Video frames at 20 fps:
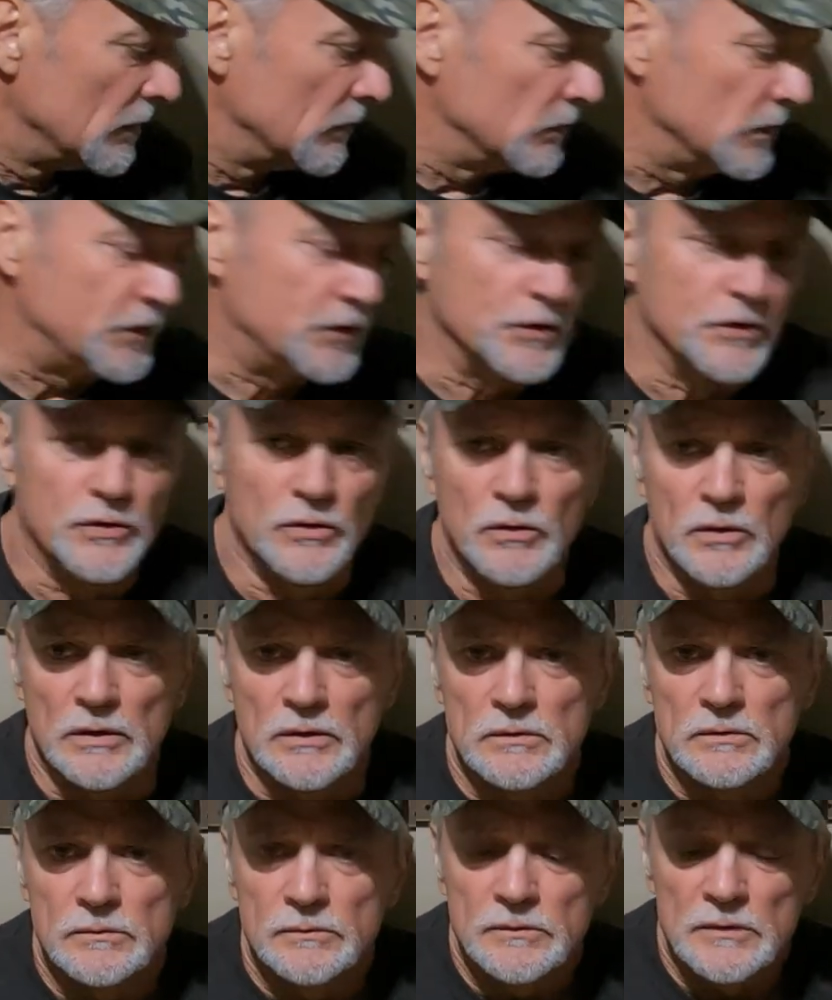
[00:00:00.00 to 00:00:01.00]
What you're
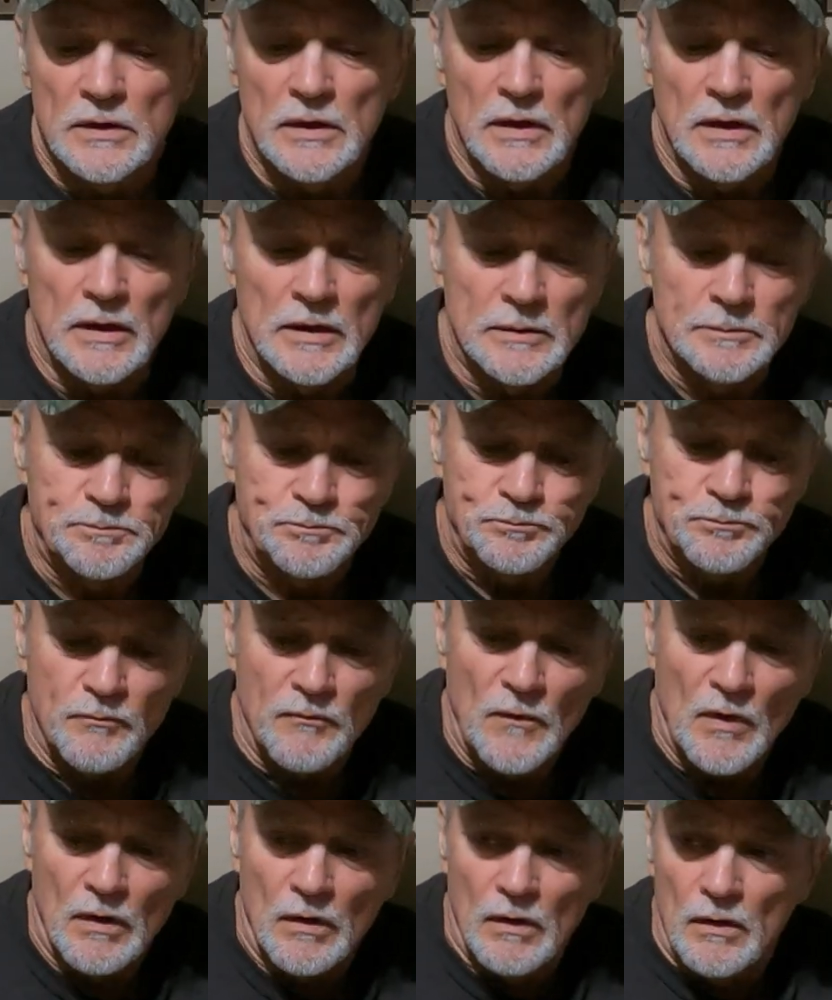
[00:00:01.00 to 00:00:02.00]
doing.
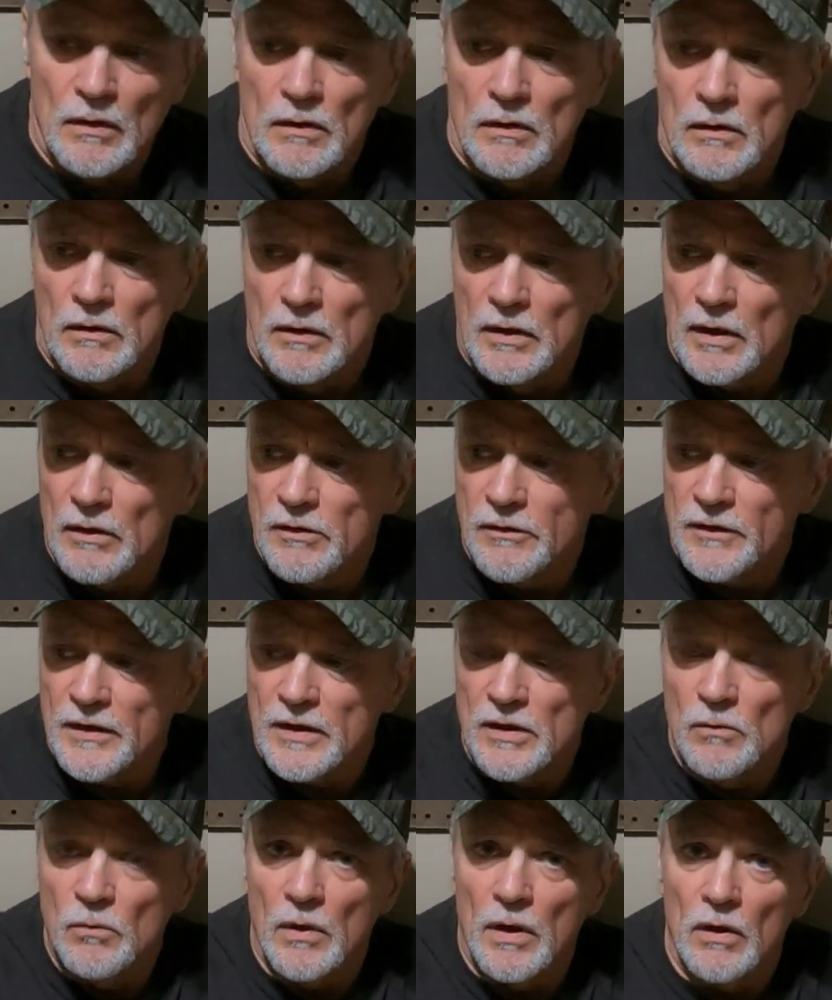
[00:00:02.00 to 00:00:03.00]
The other
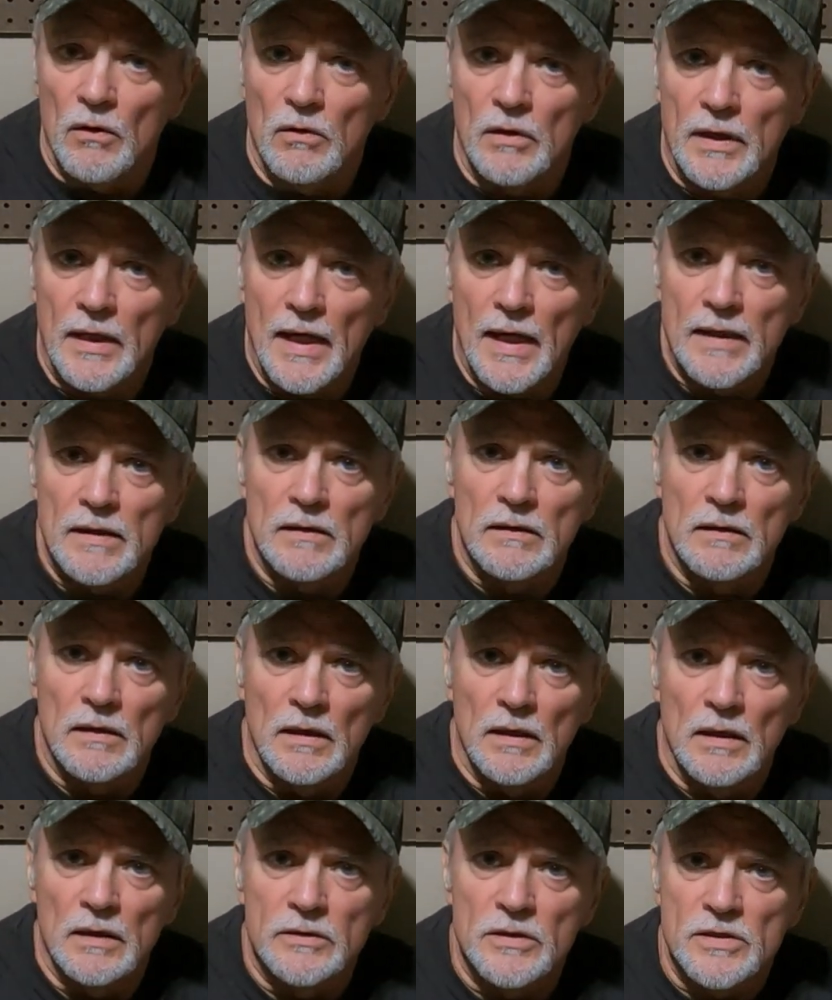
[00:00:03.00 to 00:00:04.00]
thing you want to look at,
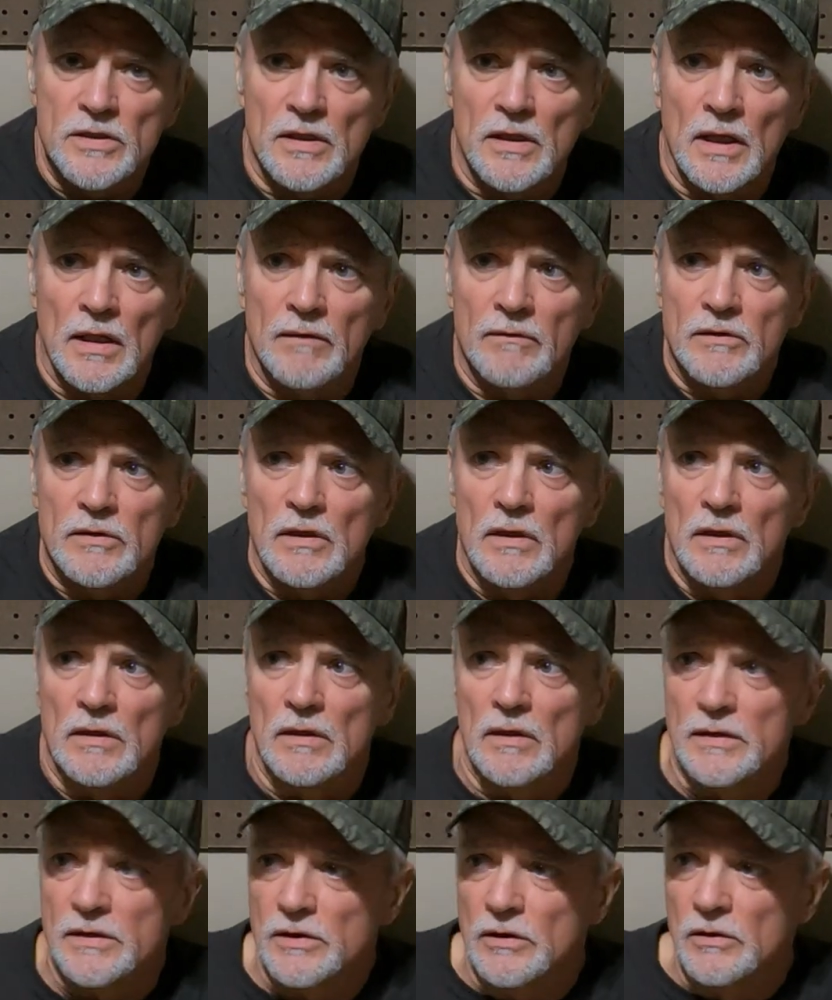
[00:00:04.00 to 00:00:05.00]
just a kind
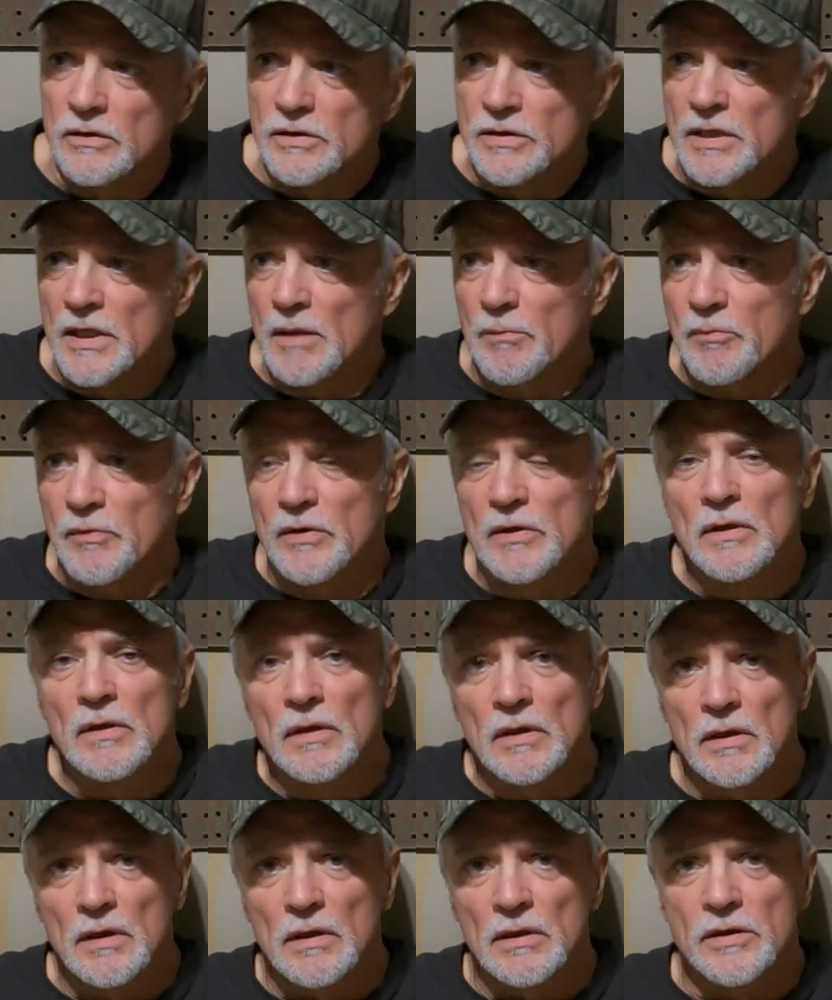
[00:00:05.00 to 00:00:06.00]
of a good tip,
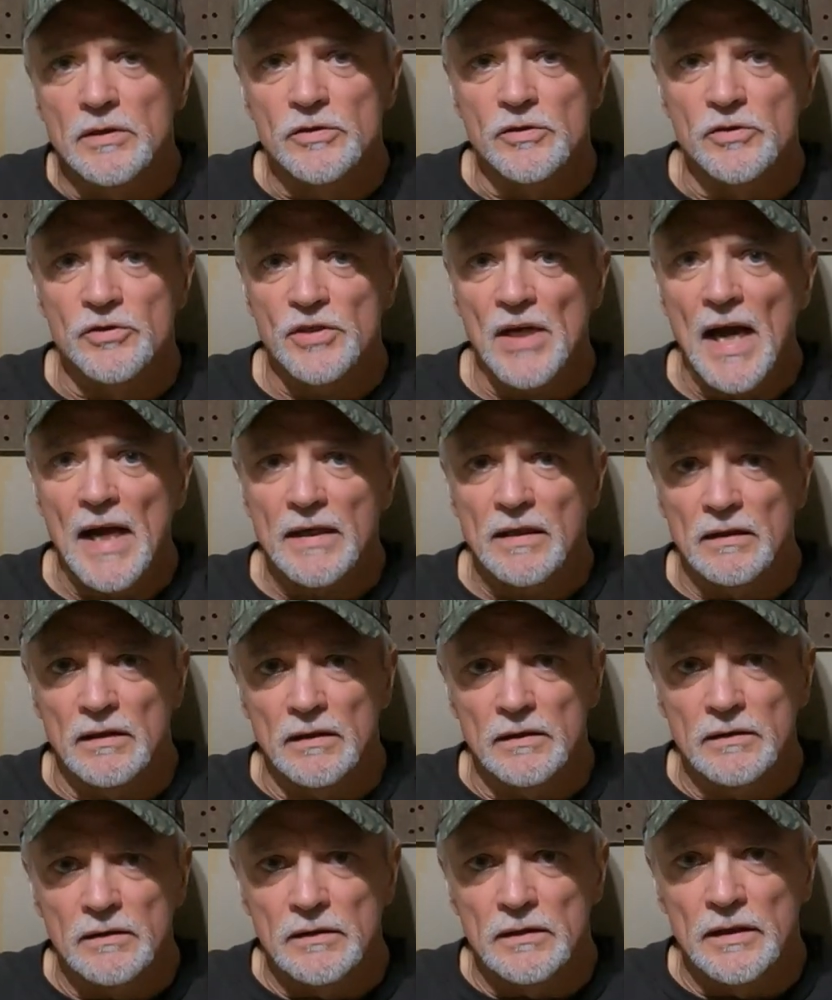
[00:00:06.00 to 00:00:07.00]
is your
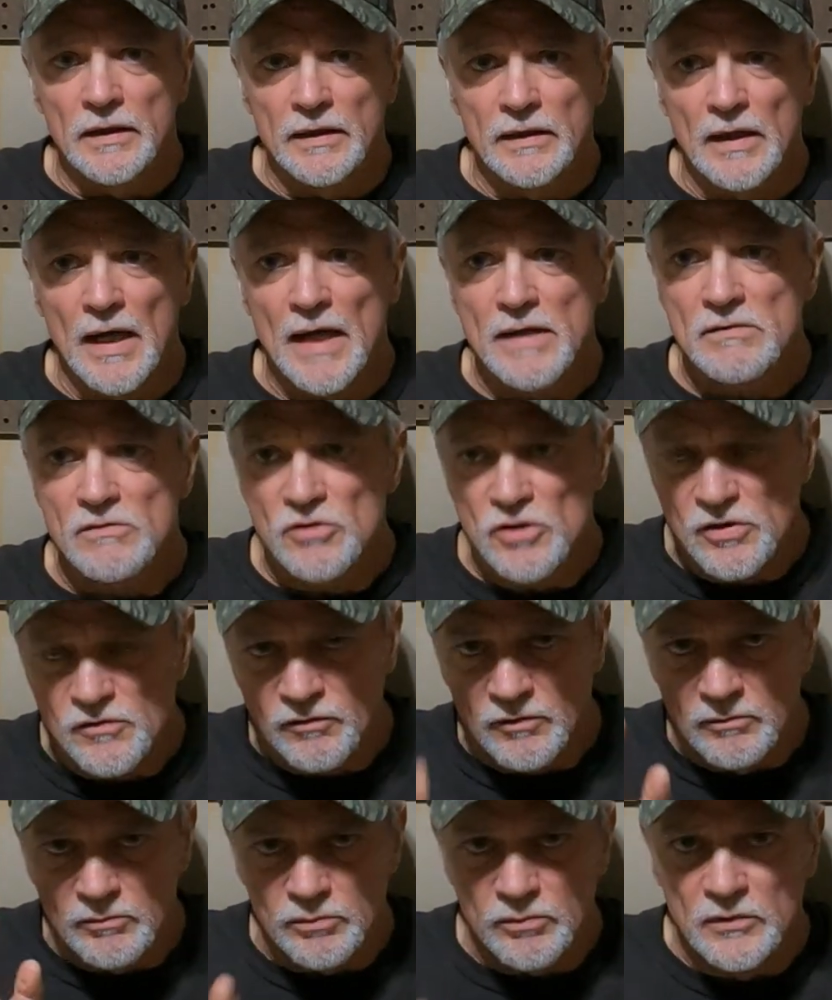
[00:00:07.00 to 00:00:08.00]
shotgun, and not just
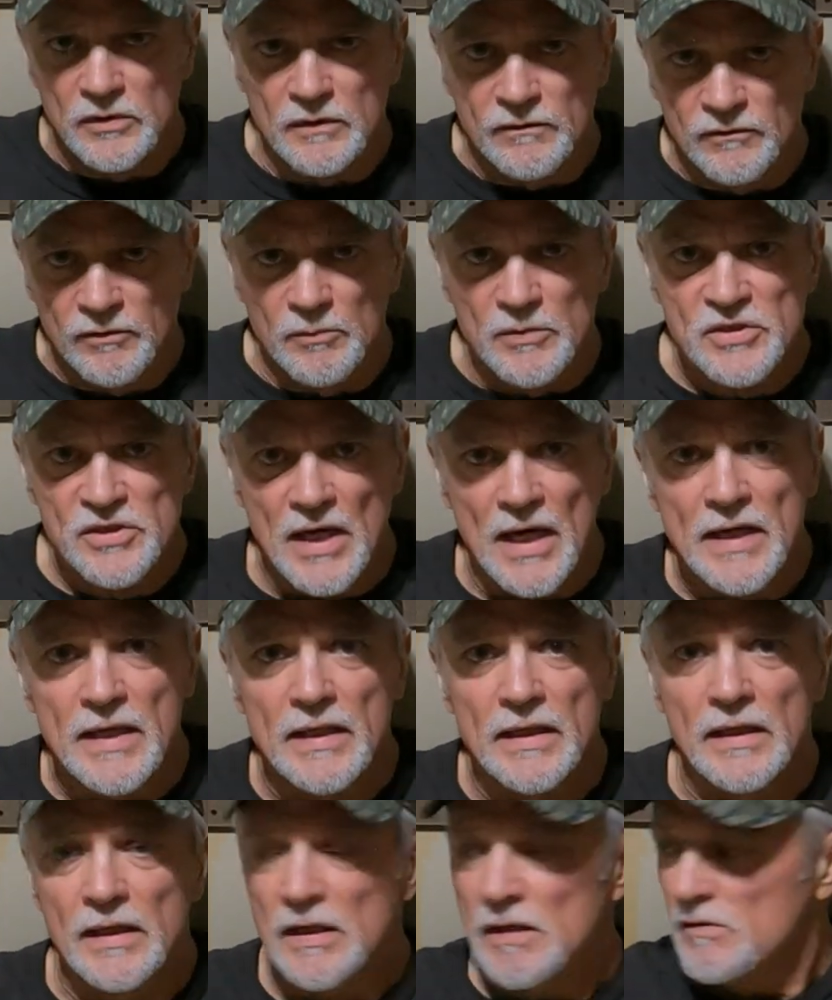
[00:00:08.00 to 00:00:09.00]
from
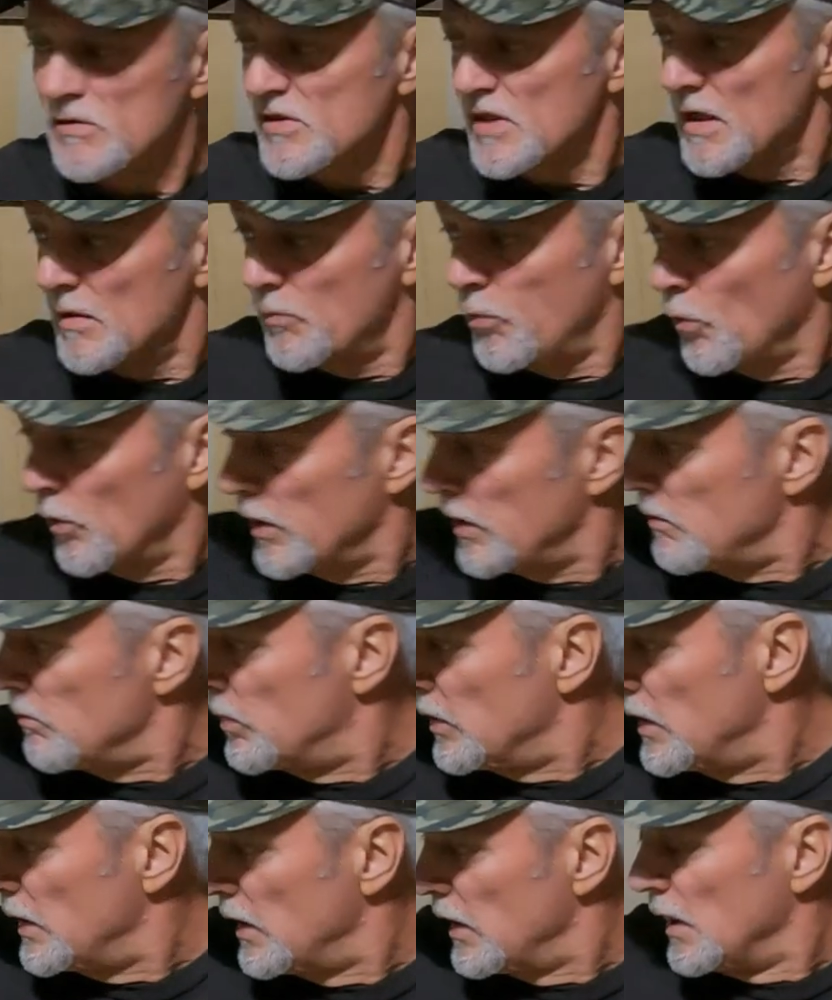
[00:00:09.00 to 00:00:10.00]
sighting it in standpoint,
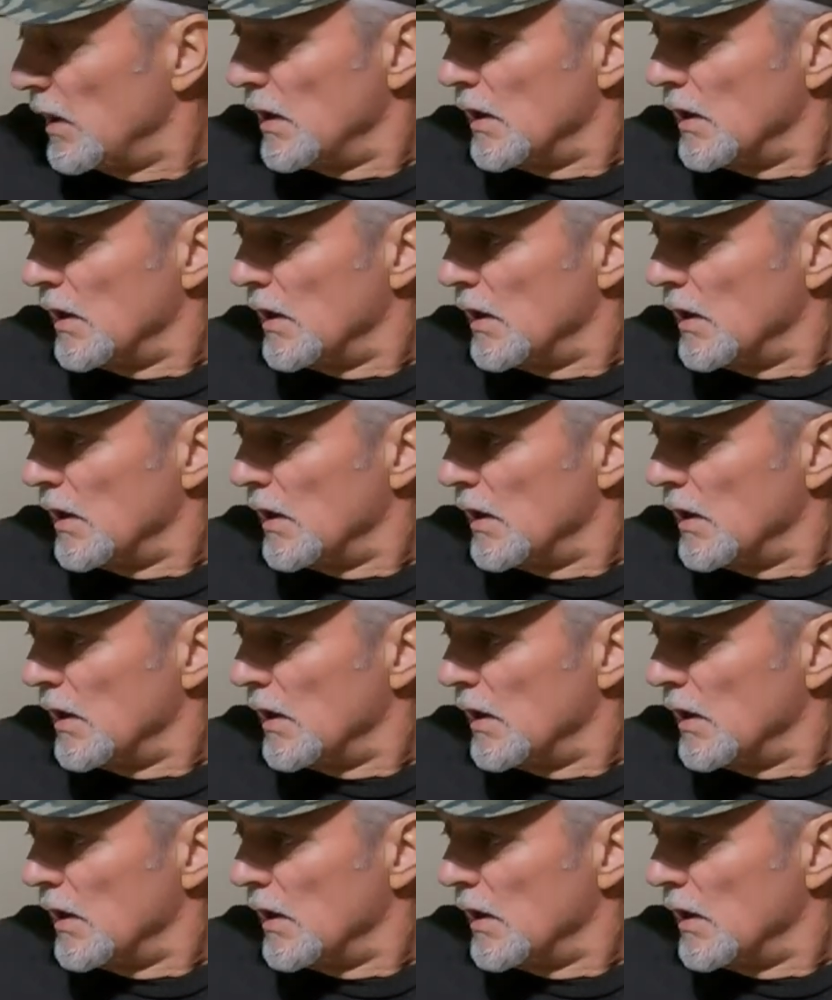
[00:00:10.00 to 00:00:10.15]
but